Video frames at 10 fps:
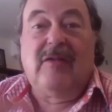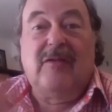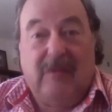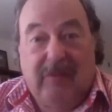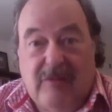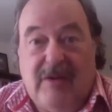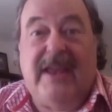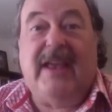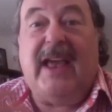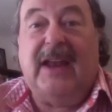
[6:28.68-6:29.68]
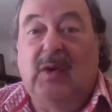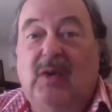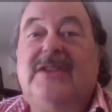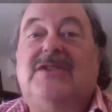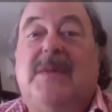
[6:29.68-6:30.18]
re, in
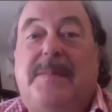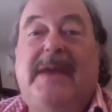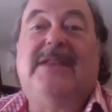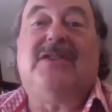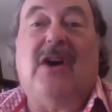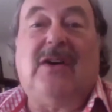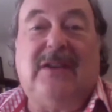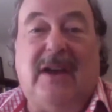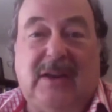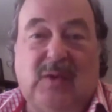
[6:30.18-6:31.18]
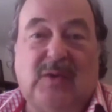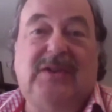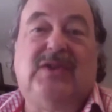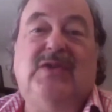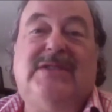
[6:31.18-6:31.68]
order to be the doctor, in order
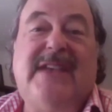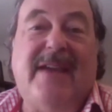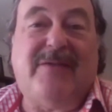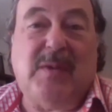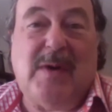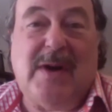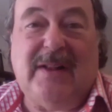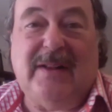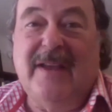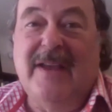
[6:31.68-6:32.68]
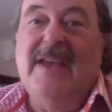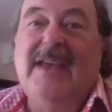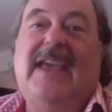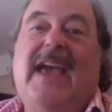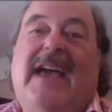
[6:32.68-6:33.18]
to save the world,
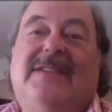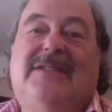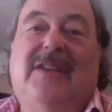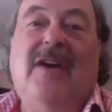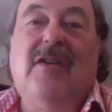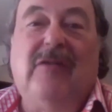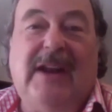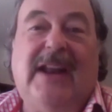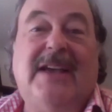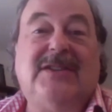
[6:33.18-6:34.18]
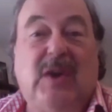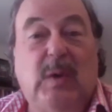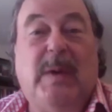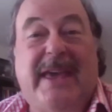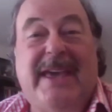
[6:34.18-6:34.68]
he has to realize
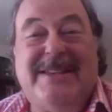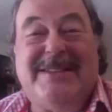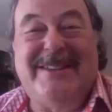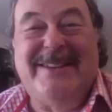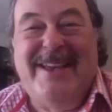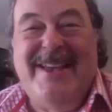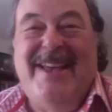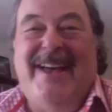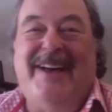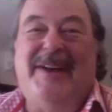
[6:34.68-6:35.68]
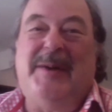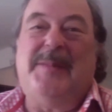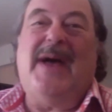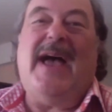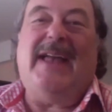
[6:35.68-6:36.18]
who he is.
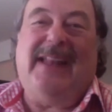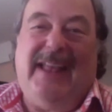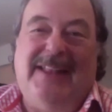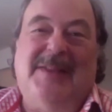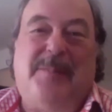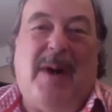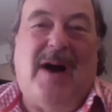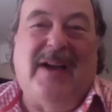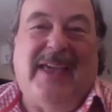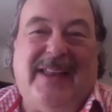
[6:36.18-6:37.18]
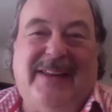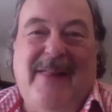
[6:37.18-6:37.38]
Um, and in the bargain,